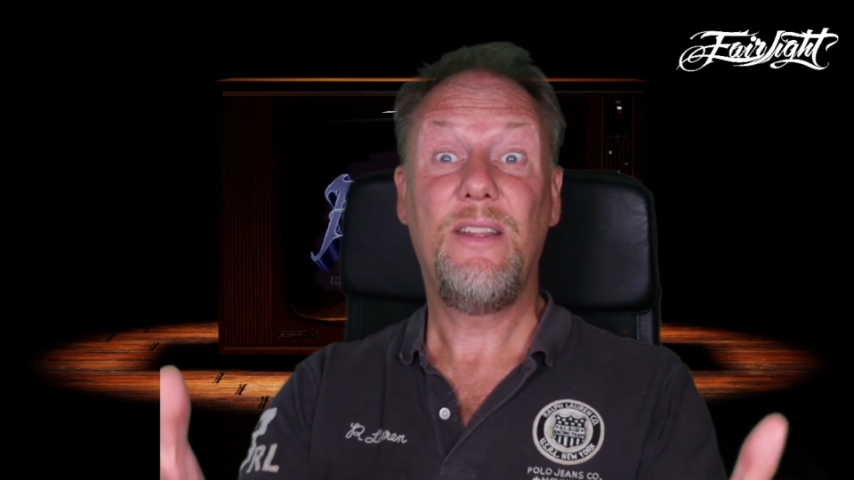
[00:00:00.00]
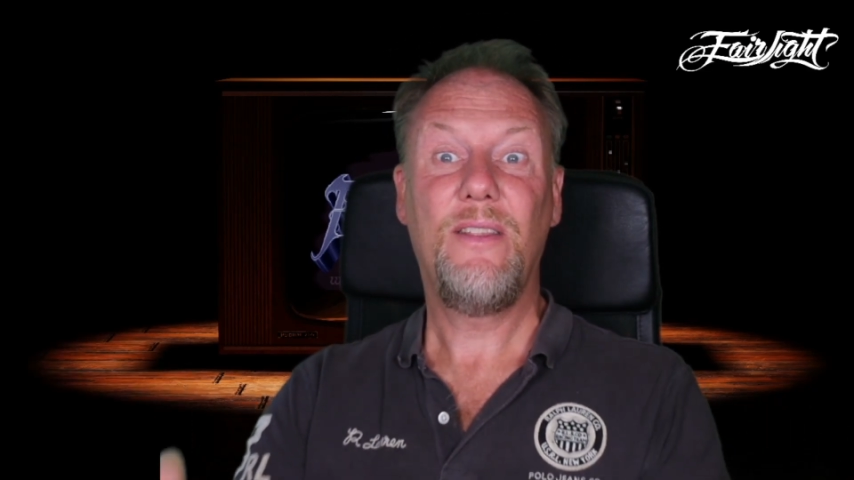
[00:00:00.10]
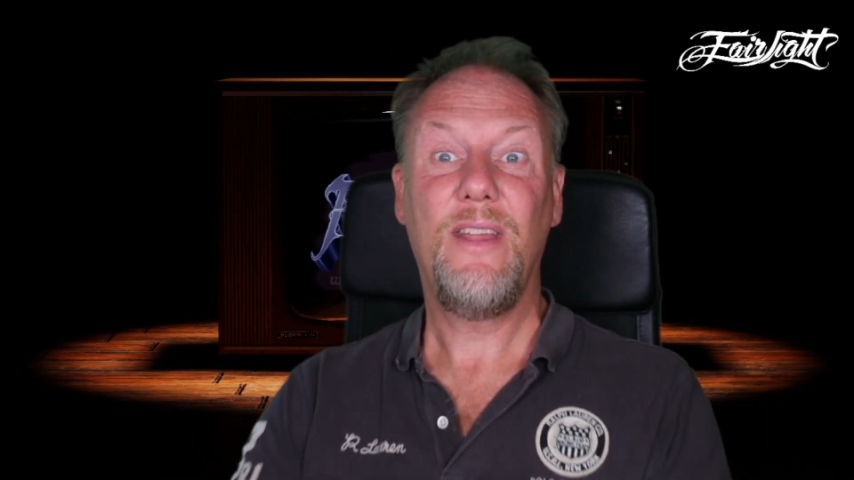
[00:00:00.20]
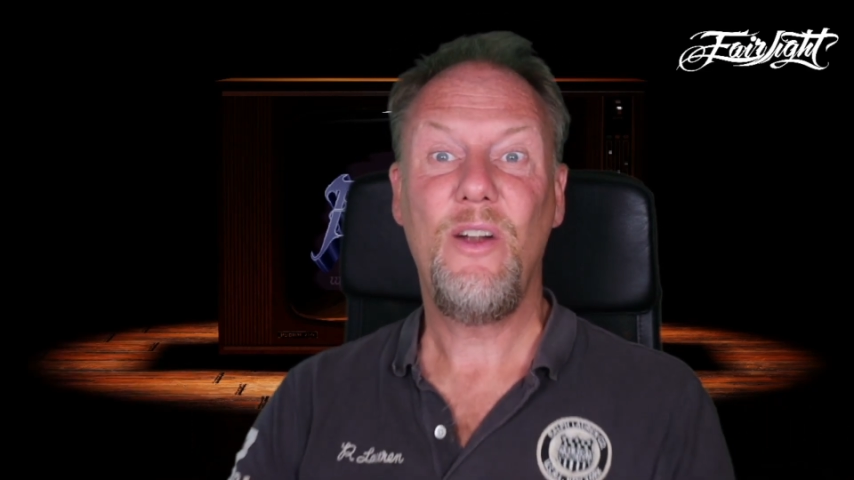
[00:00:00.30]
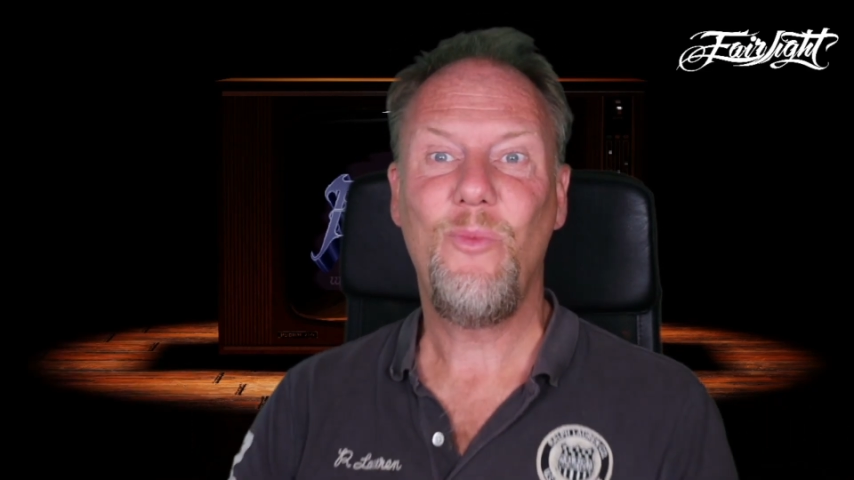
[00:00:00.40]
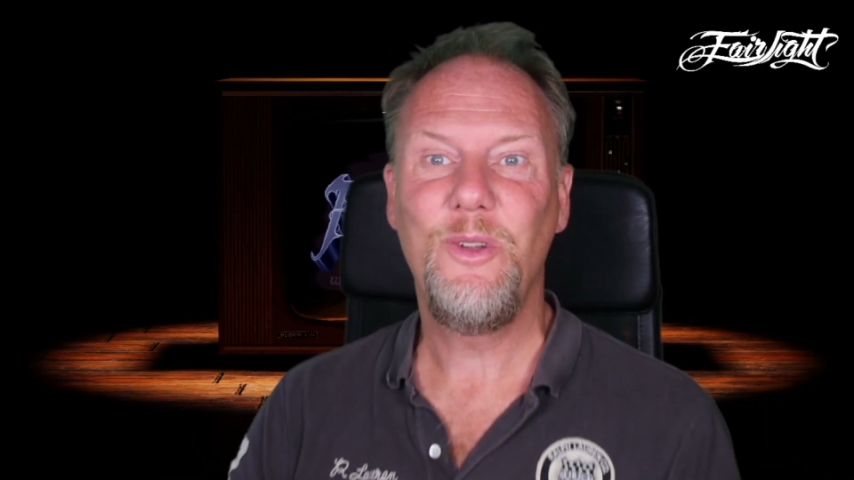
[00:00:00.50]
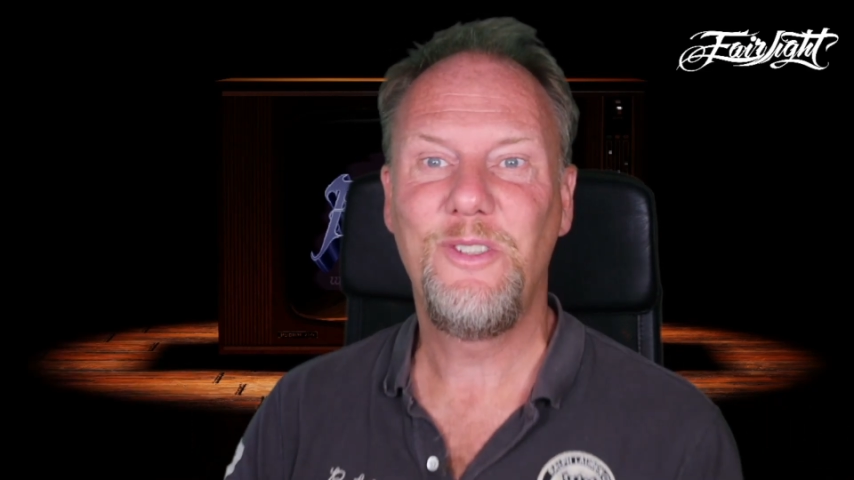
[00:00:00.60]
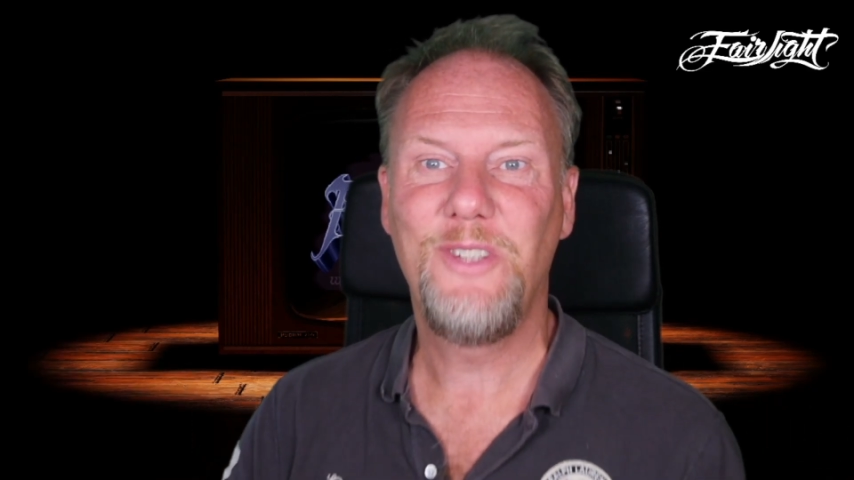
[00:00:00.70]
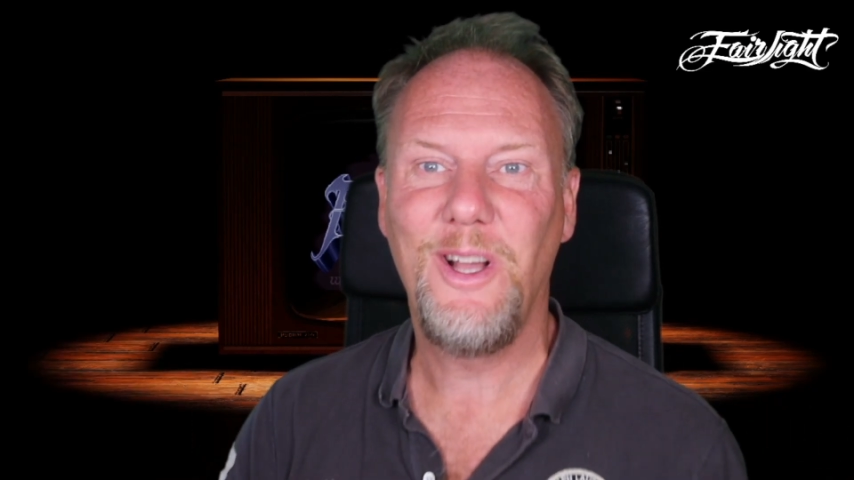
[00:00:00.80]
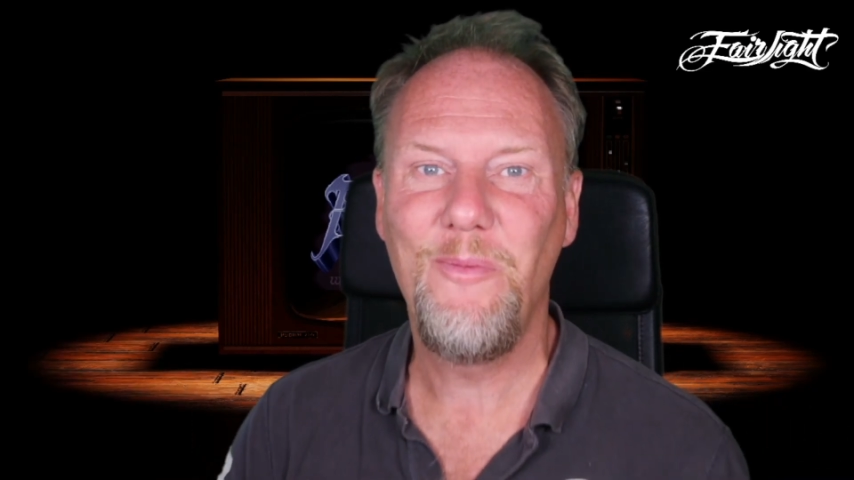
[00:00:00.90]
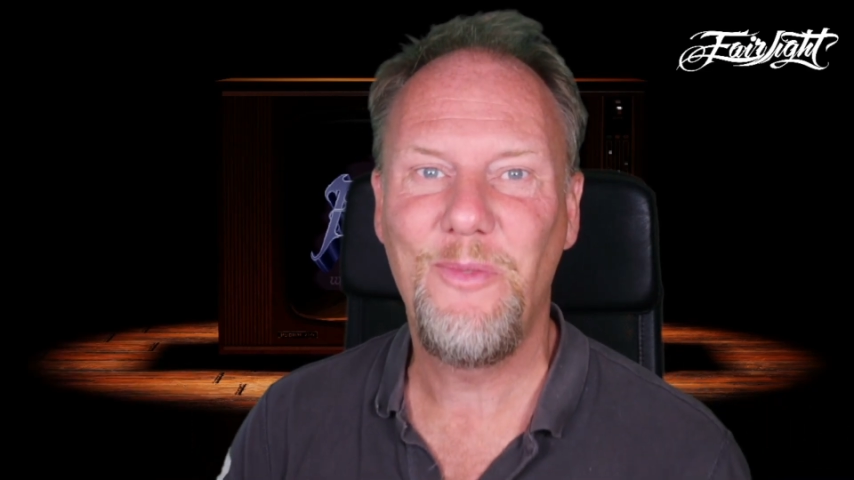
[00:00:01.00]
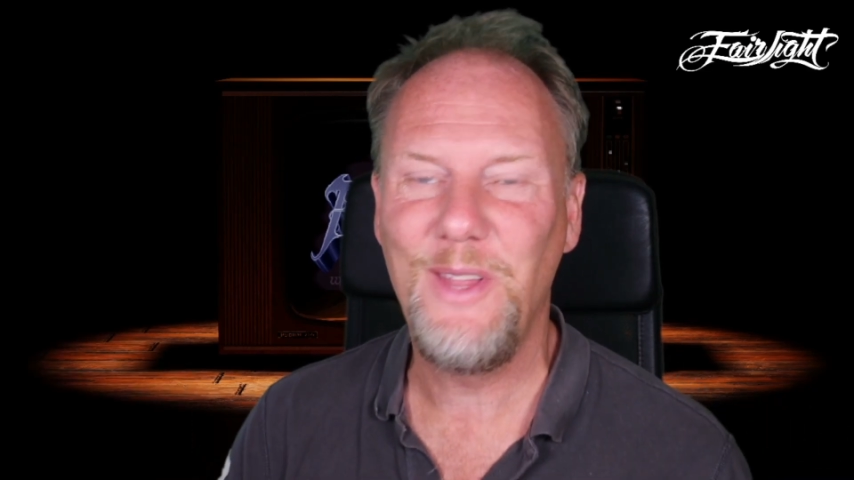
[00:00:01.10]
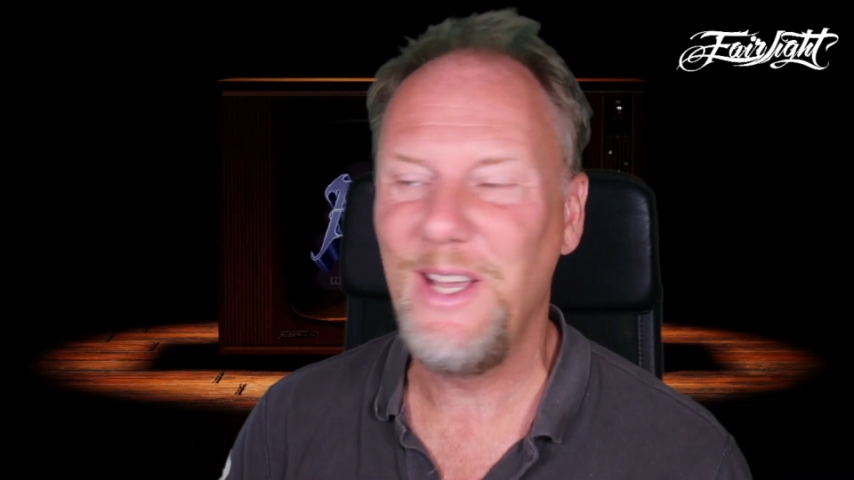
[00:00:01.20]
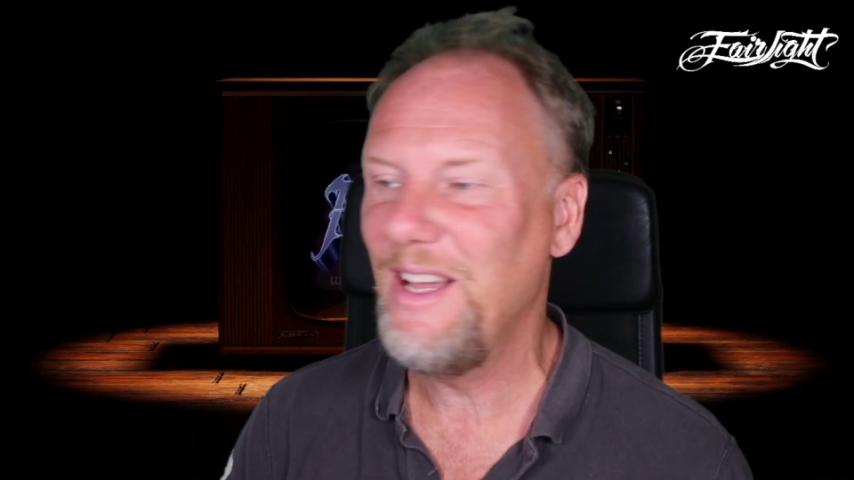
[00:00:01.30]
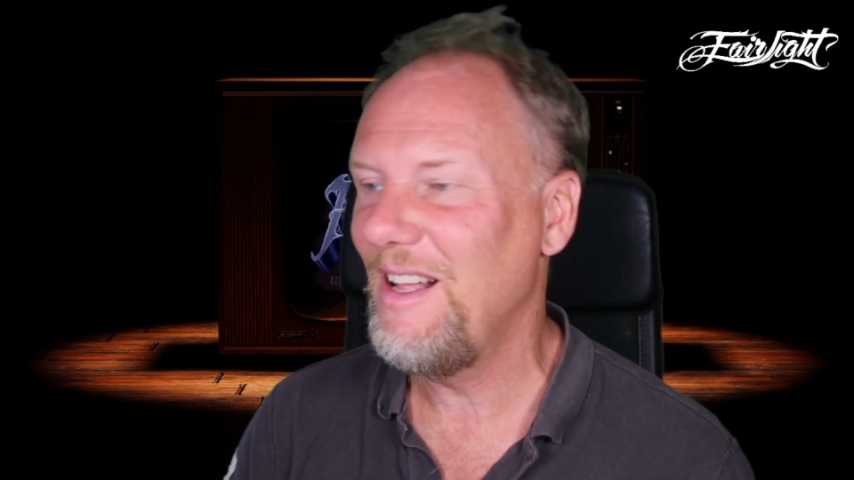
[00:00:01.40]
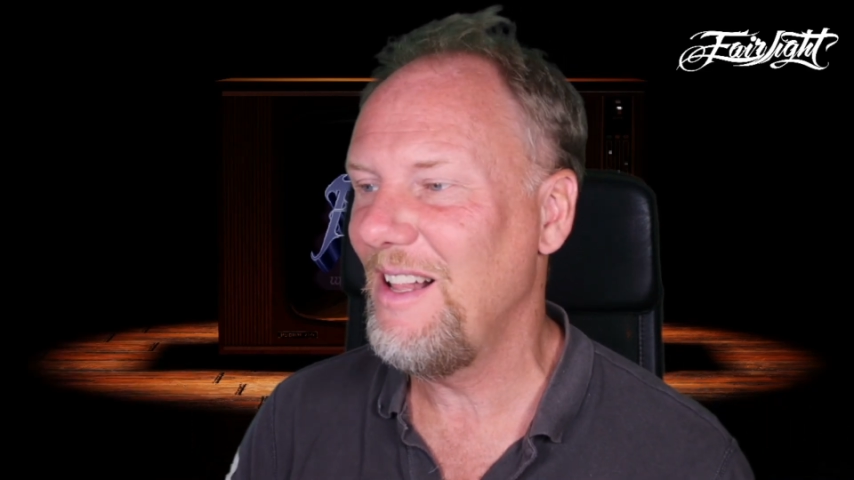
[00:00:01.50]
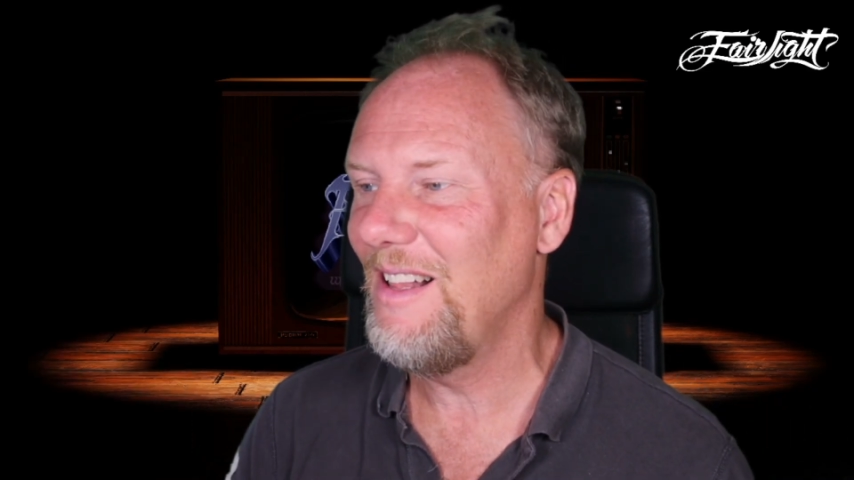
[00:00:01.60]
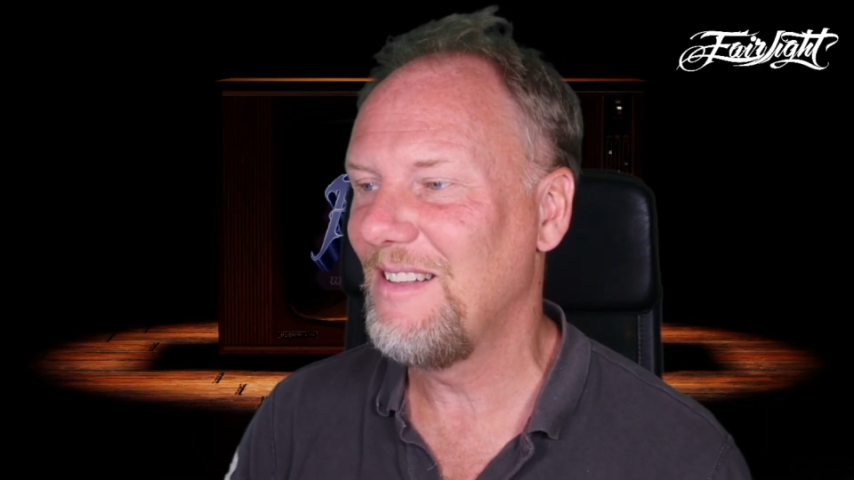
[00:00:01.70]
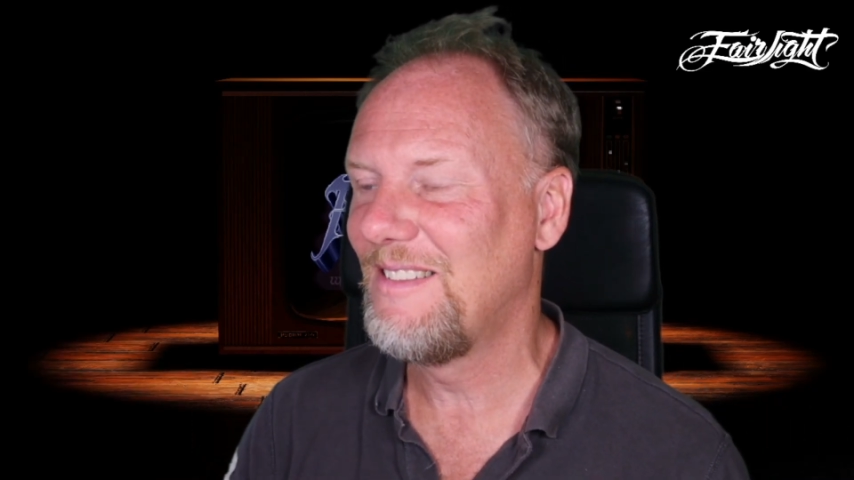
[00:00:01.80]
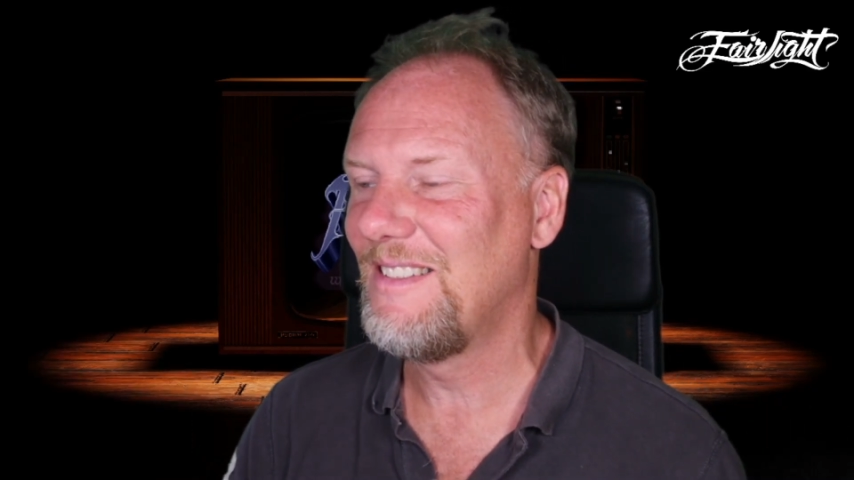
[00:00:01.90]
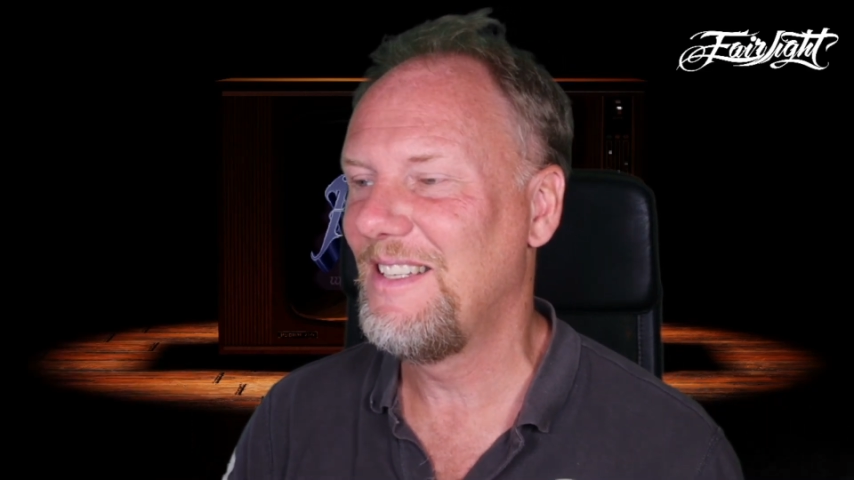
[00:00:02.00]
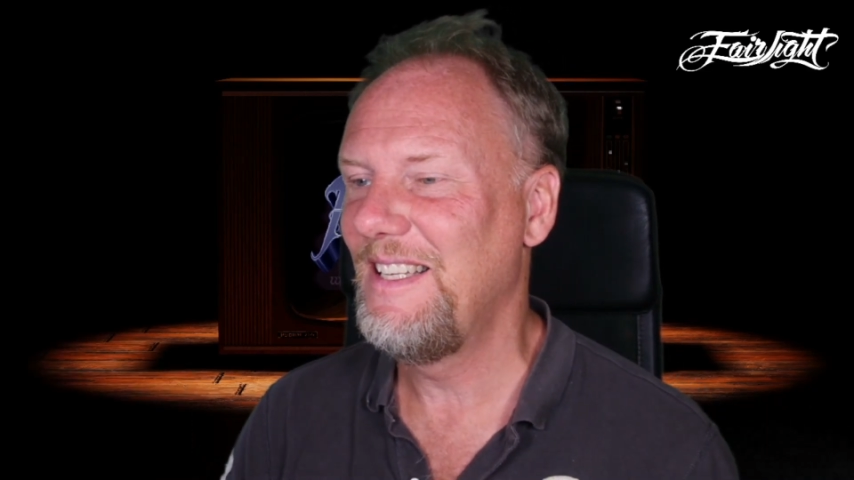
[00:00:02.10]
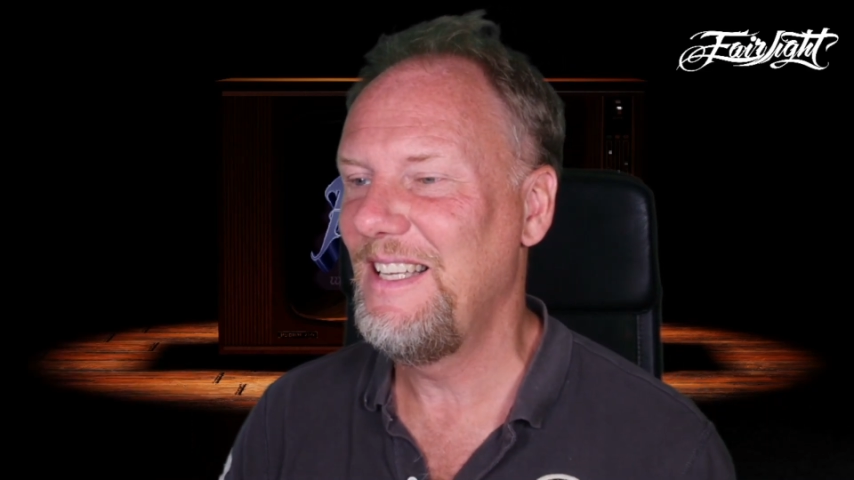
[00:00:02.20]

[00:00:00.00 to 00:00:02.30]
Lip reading: there was something else.